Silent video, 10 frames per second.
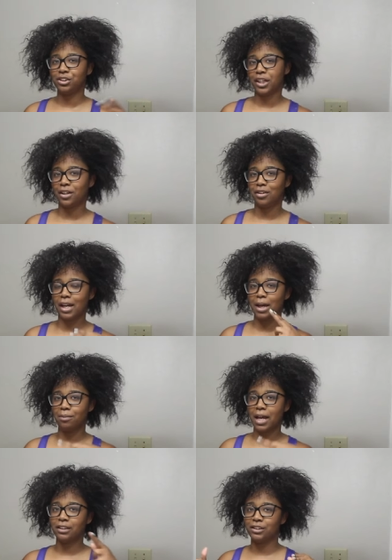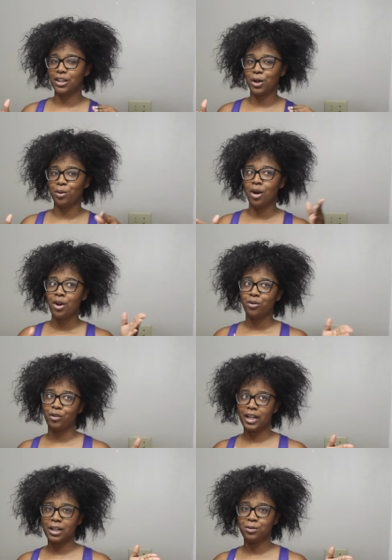channel name. That's so,
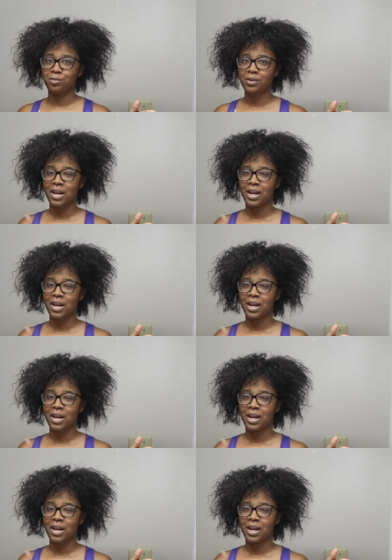Renna.